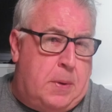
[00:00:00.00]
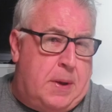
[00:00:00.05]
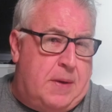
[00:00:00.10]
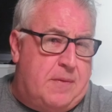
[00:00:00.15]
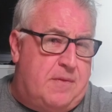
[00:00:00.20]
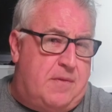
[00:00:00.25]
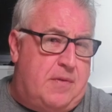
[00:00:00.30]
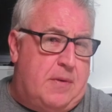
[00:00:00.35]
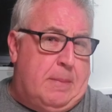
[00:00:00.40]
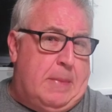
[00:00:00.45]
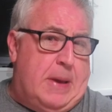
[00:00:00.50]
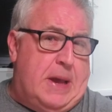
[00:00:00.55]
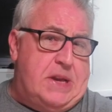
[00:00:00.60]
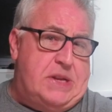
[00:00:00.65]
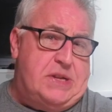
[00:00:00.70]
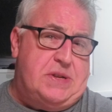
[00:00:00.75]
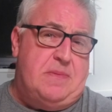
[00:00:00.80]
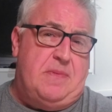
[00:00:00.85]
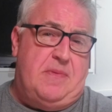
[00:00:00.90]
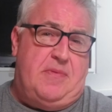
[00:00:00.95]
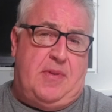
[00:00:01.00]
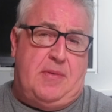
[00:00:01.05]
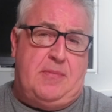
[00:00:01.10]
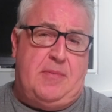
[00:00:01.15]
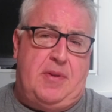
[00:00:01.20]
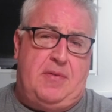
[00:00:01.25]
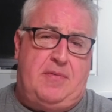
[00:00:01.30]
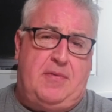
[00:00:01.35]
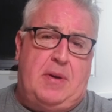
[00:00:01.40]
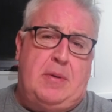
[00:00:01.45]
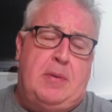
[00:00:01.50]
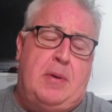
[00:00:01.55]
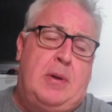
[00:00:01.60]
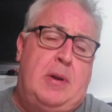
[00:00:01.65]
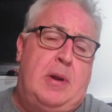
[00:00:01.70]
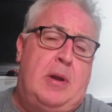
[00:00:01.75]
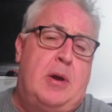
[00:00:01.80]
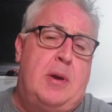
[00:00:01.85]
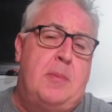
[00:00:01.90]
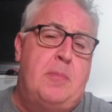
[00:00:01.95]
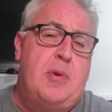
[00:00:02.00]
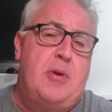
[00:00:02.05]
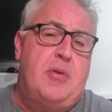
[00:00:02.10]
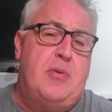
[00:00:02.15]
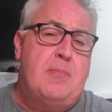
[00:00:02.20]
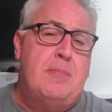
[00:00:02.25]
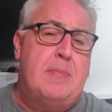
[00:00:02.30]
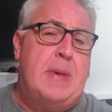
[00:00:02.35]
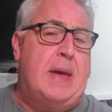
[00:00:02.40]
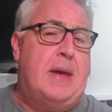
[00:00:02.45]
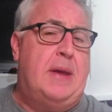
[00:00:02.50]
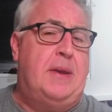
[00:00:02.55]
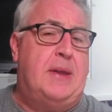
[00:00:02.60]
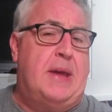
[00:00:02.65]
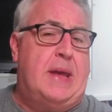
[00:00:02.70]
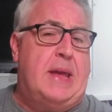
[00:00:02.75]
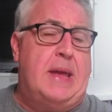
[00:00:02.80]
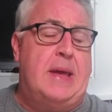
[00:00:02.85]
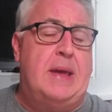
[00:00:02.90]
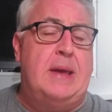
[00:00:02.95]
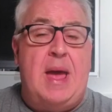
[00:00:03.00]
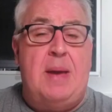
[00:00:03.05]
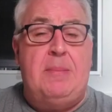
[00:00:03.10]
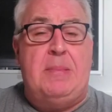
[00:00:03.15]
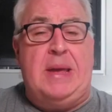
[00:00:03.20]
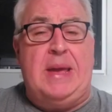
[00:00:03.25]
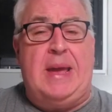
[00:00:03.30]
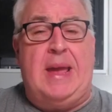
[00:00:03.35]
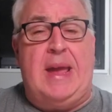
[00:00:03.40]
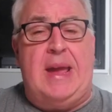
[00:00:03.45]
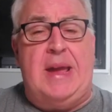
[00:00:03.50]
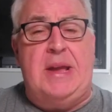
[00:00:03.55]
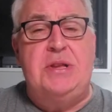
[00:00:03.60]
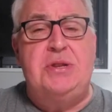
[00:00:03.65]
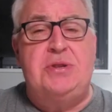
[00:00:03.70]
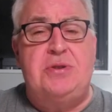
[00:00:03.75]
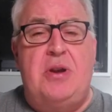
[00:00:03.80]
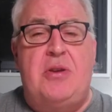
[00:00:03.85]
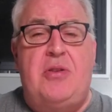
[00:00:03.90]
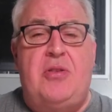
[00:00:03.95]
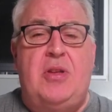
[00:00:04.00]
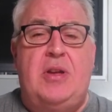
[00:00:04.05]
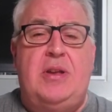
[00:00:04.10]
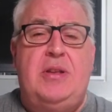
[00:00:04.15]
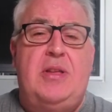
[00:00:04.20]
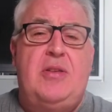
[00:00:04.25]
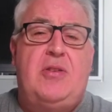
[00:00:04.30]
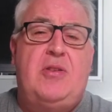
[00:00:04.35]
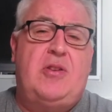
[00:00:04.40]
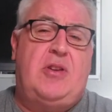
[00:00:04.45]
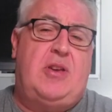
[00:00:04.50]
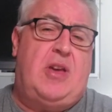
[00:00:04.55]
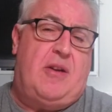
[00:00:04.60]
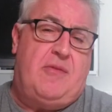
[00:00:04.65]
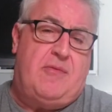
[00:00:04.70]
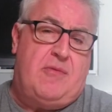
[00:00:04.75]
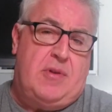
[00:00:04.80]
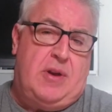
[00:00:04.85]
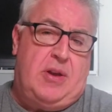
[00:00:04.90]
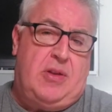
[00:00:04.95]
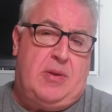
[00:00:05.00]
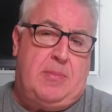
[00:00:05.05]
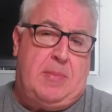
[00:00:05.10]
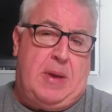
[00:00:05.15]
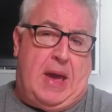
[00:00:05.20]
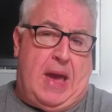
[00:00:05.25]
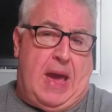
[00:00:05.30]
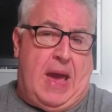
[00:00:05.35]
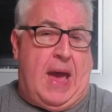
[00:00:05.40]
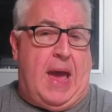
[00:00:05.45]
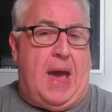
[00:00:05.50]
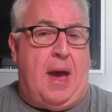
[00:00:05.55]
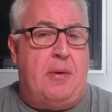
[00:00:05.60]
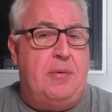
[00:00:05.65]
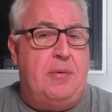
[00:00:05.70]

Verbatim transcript: information from your photo library's metadata and make interesting discoveries about how